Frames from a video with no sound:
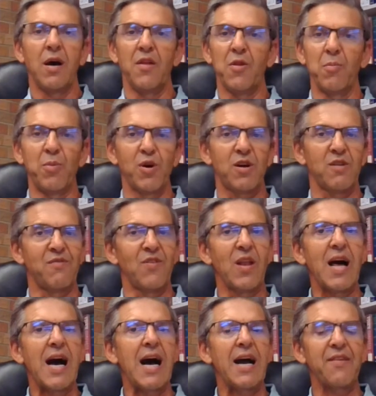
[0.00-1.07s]
the book of
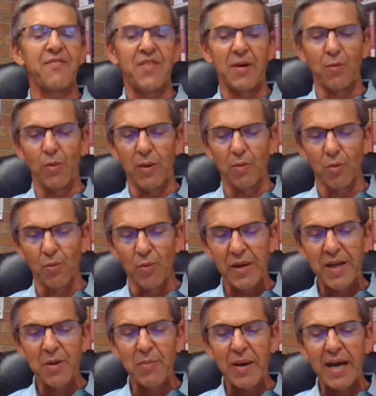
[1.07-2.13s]
life that we will
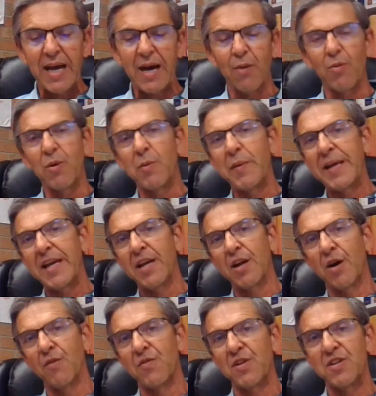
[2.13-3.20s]
read about when we get
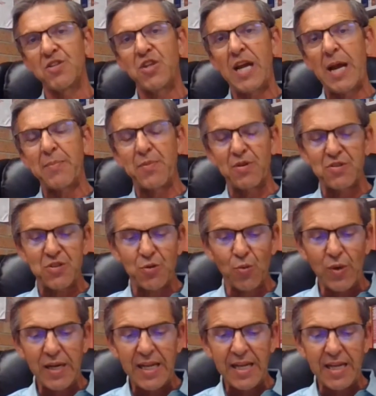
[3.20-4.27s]
over to chapters
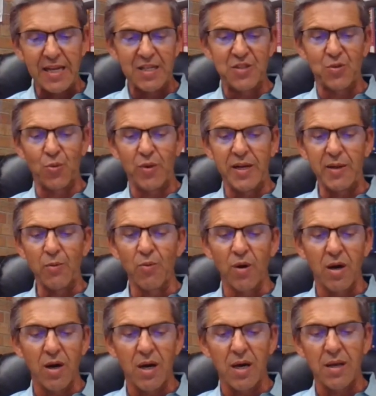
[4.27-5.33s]
20 and
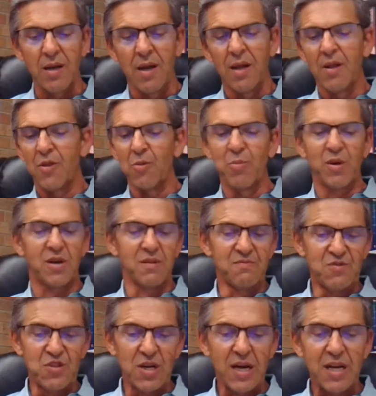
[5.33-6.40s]
21, the book
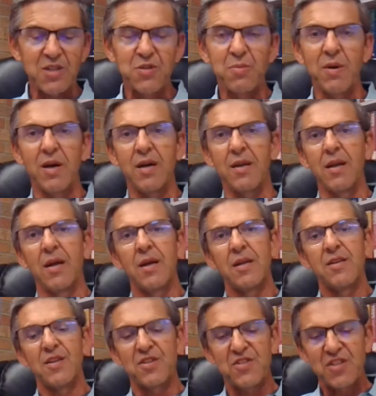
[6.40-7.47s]
of judgment,
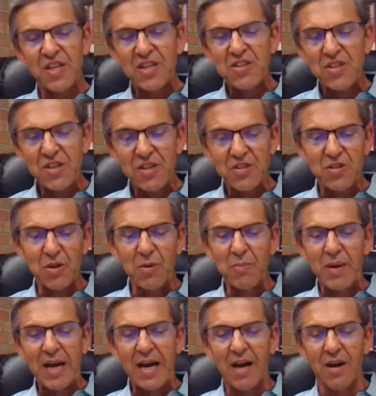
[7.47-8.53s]
decisions
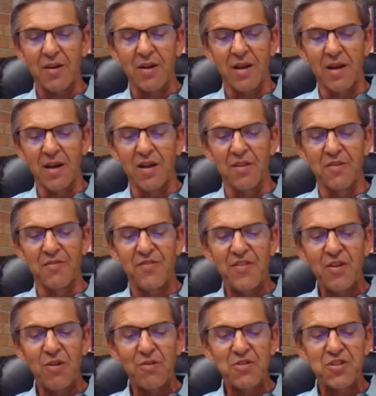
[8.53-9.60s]
about the
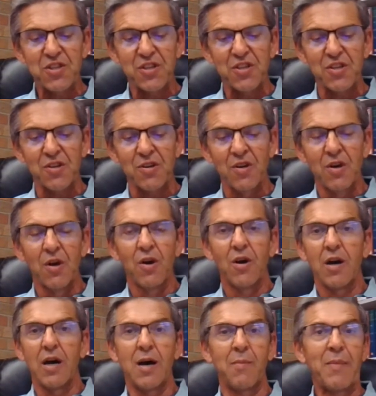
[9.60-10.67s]
future,
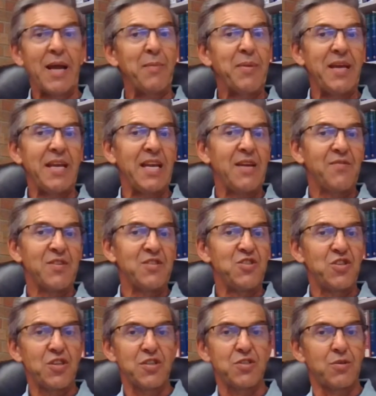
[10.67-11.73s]
maybe even
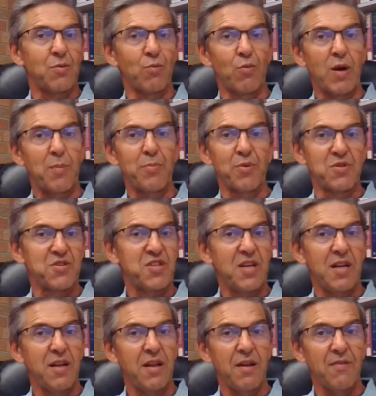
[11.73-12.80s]
just
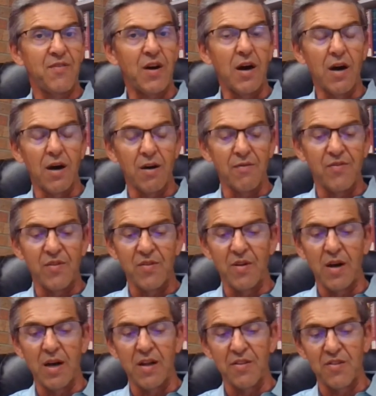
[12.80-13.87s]
representative of
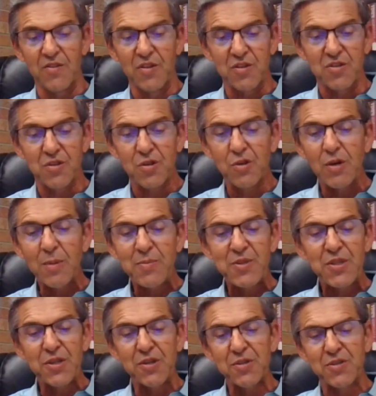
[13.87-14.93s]
the
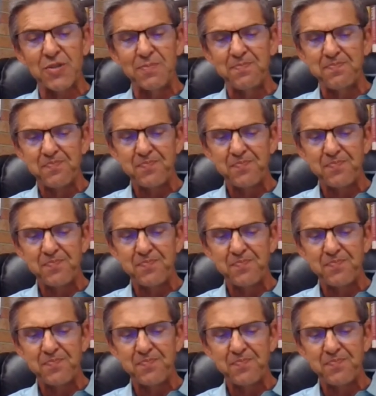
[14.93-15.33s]
scriptures,